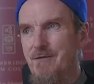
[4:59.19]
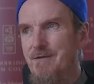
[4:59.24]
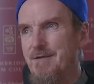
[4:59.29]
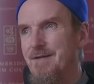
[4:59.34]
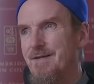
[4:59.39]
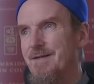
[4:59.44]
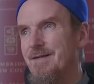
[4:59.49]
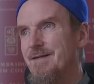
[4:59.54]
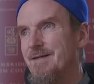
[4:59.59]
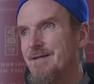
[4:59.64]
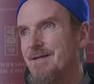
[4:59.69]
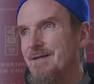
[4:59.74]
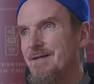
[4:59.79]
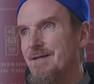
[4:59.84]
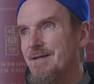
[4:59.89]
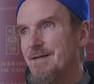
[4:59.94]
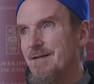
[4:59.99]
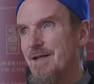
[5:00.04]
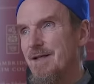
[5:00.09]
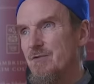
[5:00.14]
the
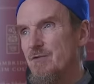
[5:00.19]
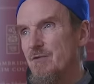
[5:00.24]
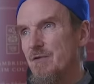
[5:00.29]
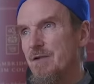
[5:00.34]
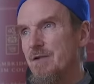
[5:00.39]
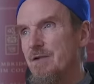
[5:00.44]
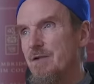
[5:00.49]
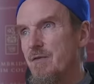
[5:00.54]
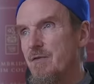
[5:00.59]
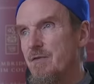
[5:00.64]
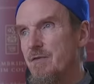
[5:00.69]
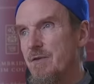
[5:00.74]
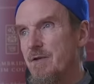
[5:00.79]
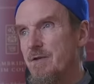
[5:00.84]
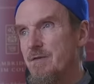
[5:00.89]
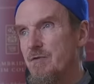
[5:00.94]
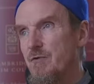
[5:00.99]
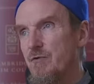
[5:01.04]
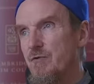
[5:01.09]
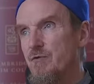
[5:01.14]
natural health
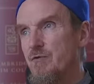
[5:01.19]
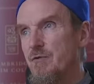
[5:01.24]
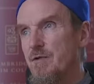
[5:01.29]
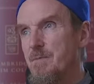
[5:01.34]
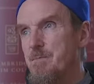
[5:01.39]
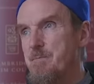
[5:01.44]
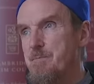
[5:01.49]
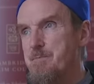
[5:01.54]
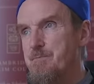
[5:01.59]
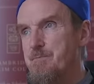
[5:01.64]
industry,